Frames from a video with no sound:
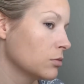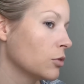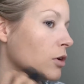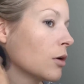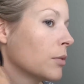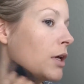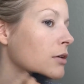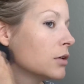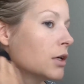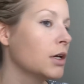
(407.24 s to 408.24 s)
predominant.
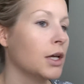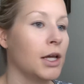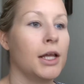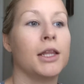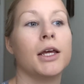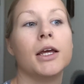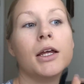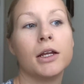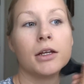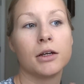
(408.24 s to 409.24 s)
And
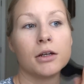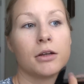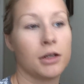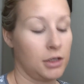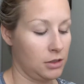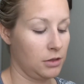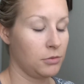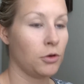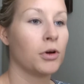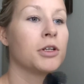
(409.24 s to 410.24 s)
then
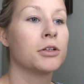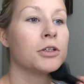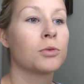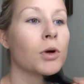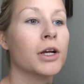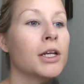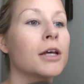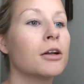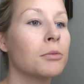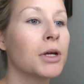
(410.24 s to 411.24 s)
I'm going to just work it
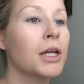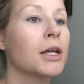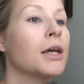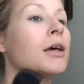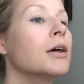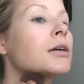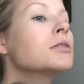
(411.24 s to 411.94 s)
down on my neck.